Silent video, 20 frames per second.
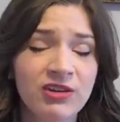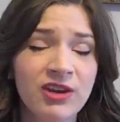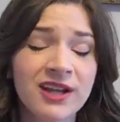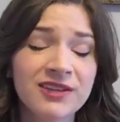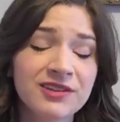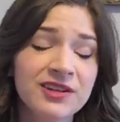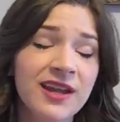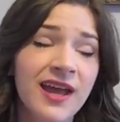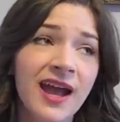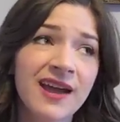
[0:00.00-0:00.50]

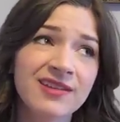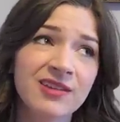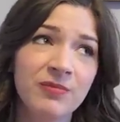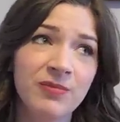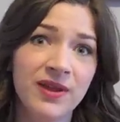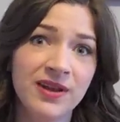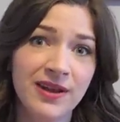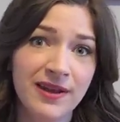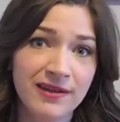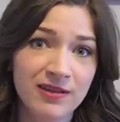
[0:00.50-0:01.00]
Granted, it
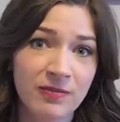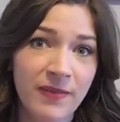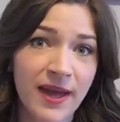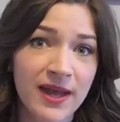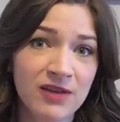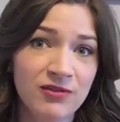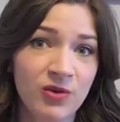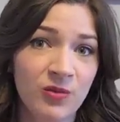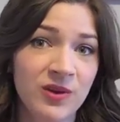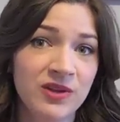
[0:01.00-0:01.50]
hasn't been as
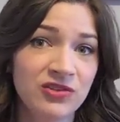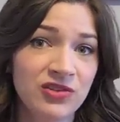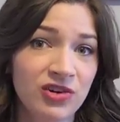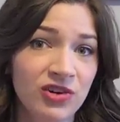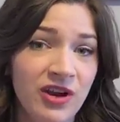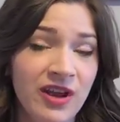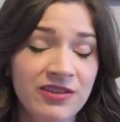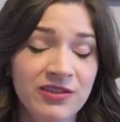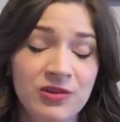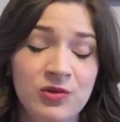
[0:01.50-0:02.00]
bad of a
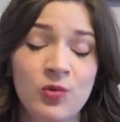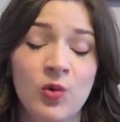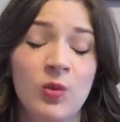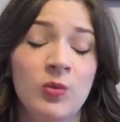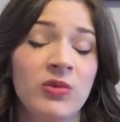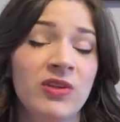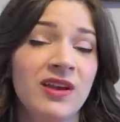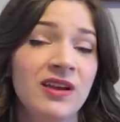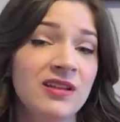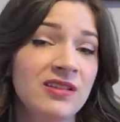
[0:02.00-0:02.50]
winter as it
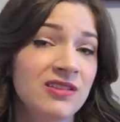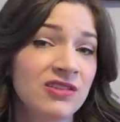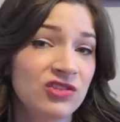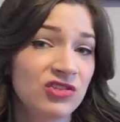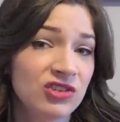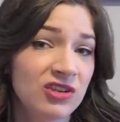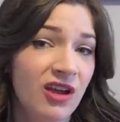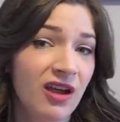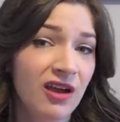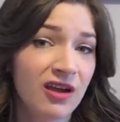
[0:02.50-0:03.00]
normally is in
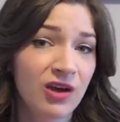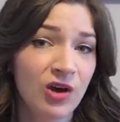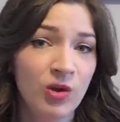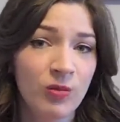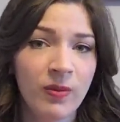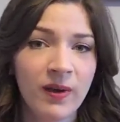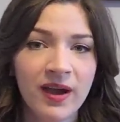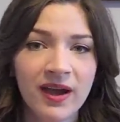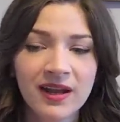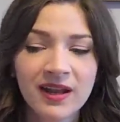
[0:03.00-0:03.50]

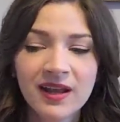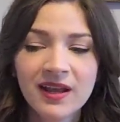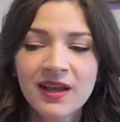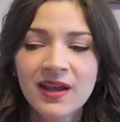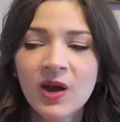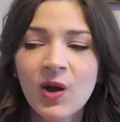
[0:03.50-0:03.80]
Chicago, but